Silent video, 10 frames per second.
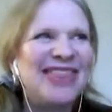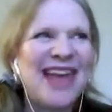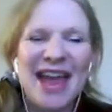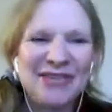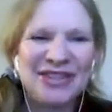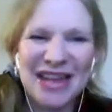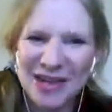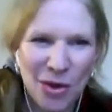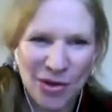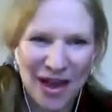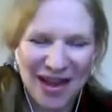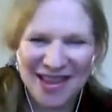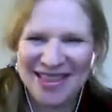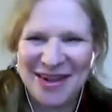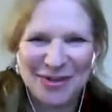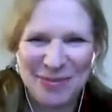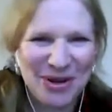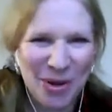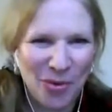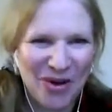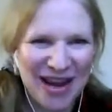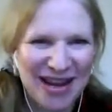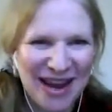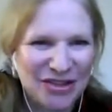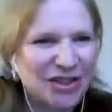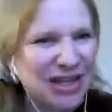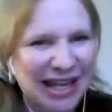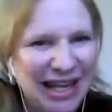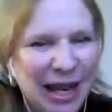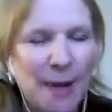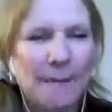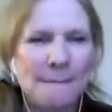They have said there's been no radiation leaking.